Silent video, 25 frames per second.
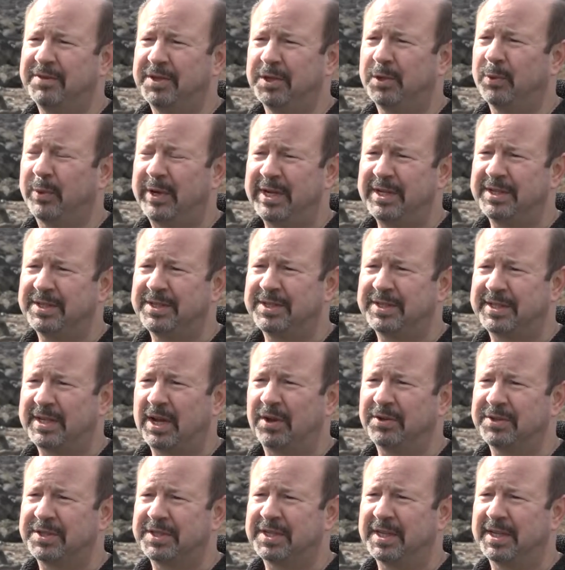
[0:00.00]
degrees
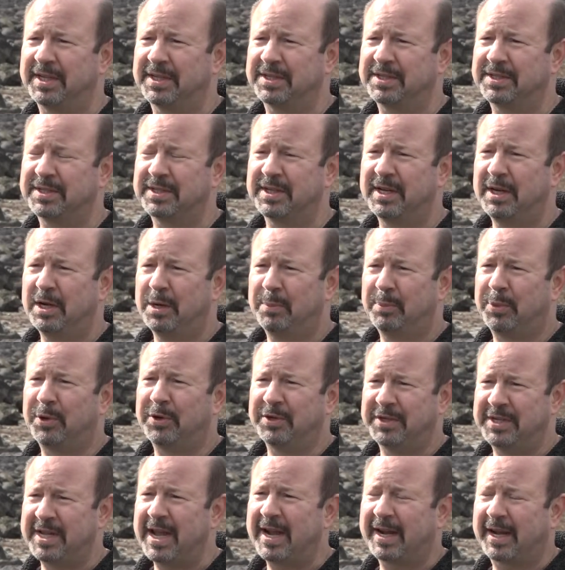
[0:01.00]
Celsius per
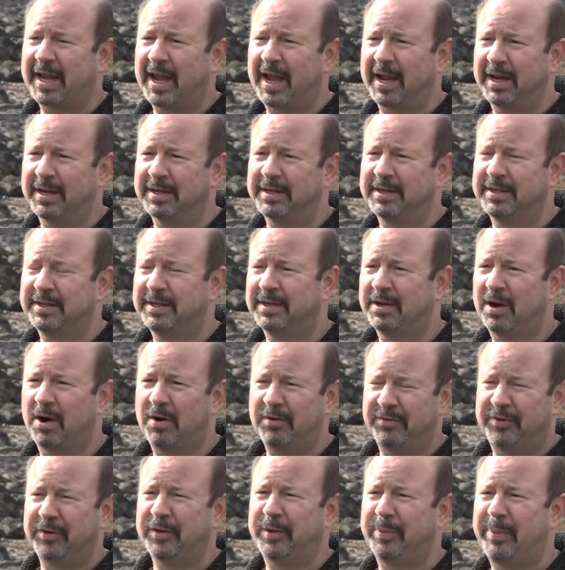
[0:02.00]
decade
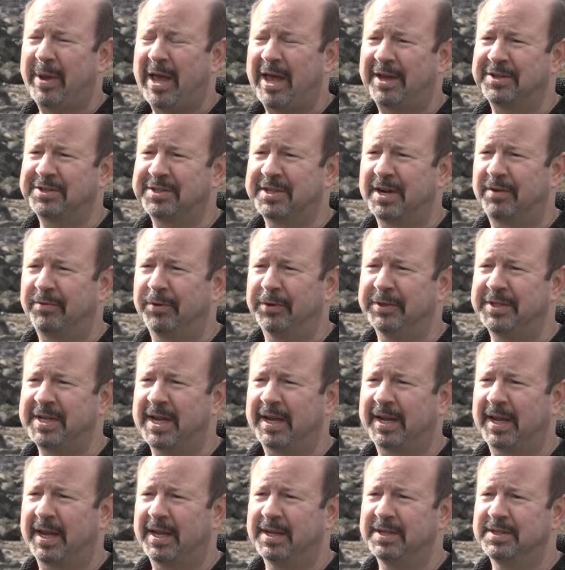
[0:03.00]
over the past several
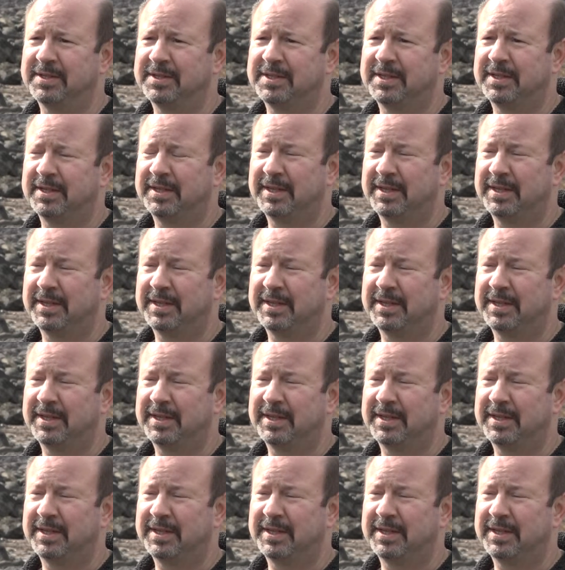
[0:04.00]
decades.